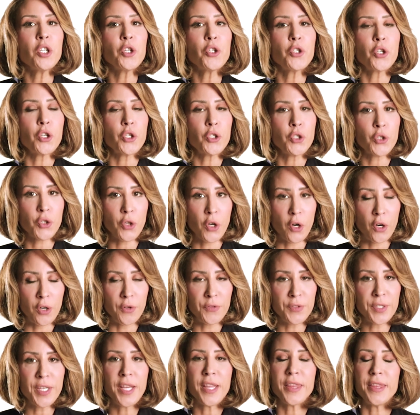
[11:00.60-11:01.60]
returns
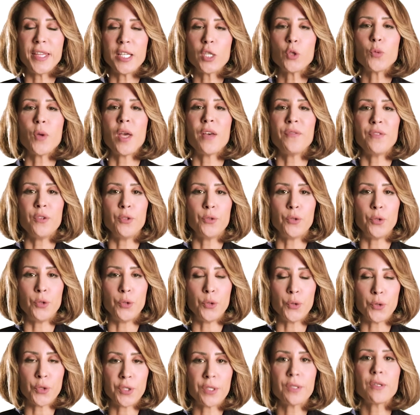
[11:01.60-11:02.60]
curves that we have
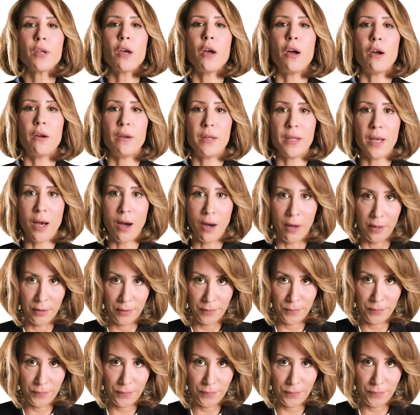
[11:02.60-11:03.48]
introduced earlier on.